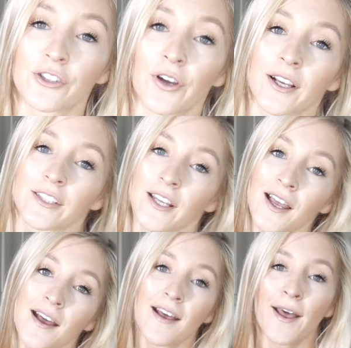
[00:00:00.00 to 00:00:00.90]
So I actually
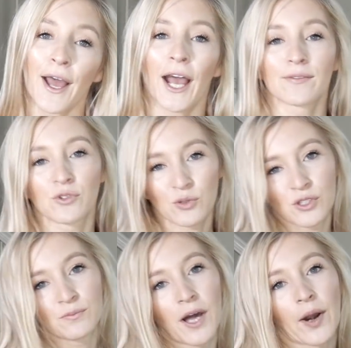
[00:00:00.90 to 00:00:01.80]
have some
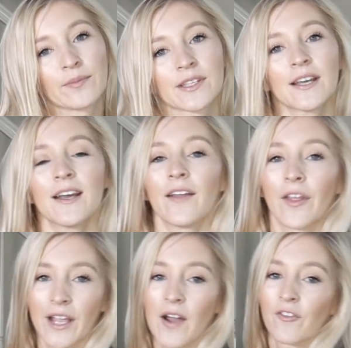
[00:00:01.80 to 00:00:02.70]
swimsuit bottoms
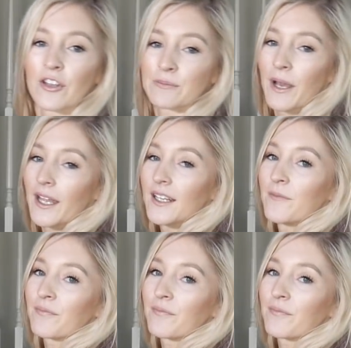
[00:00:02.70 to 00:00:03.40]
that cover this butt.